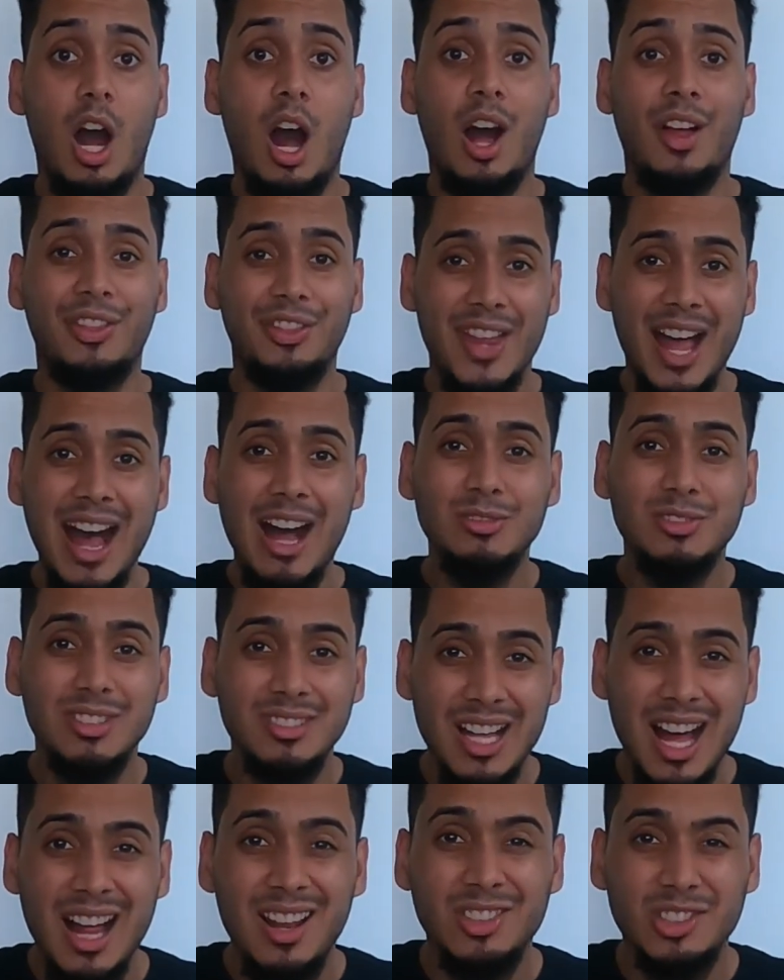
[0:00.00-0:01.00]

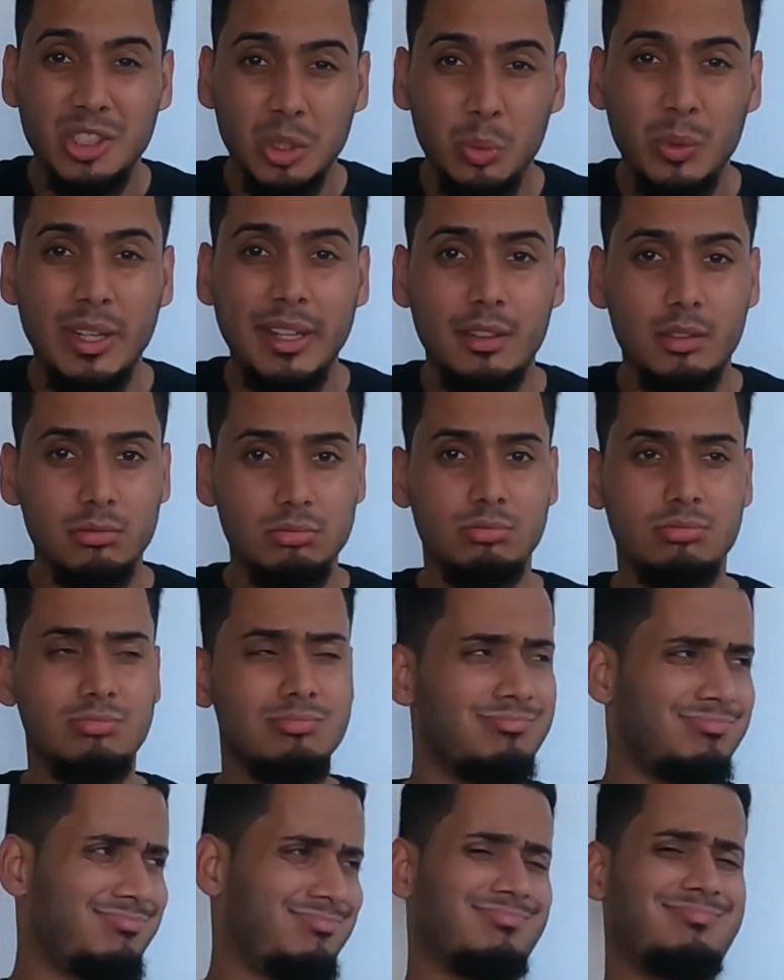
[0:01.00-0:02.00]
$1,000 a week.
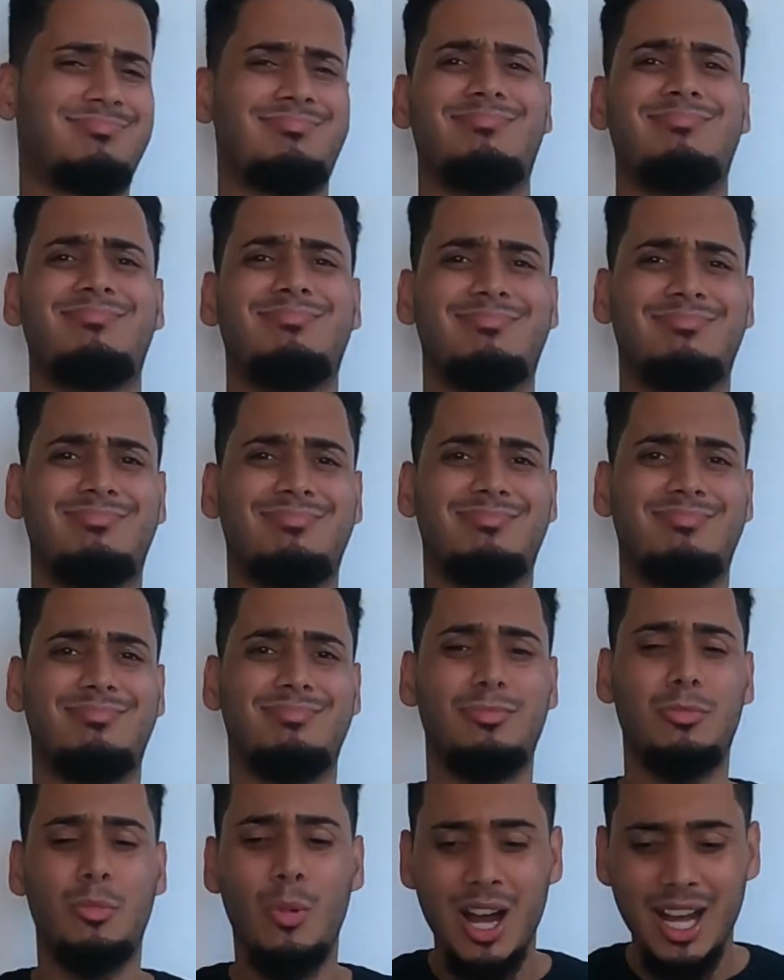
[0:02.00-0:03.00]

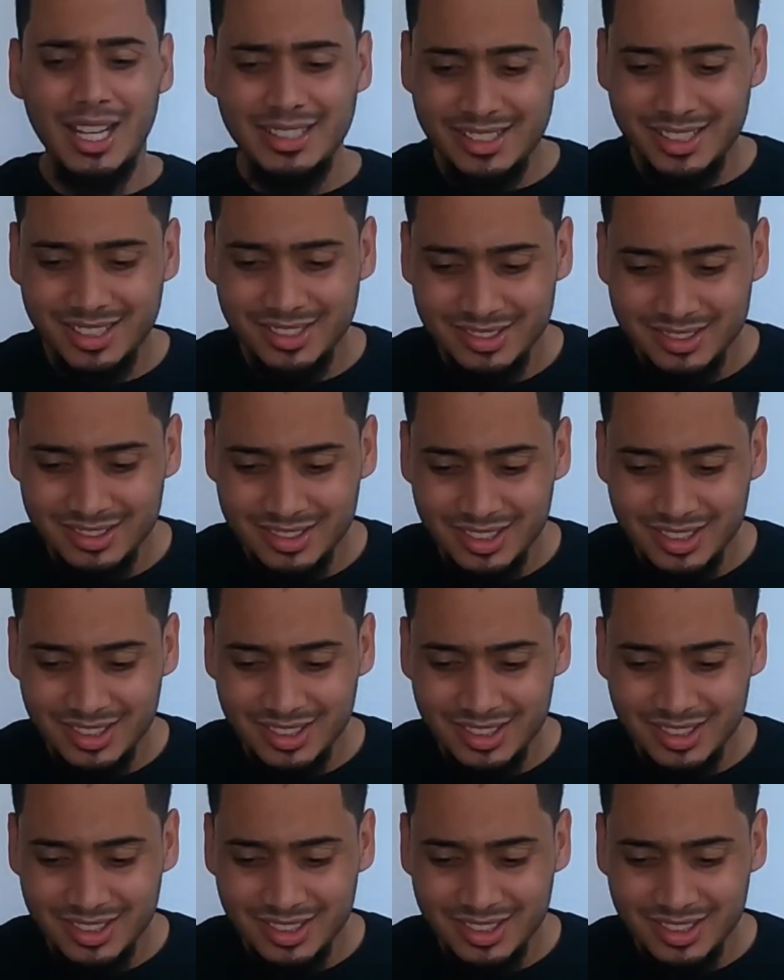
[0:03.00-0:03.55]
What?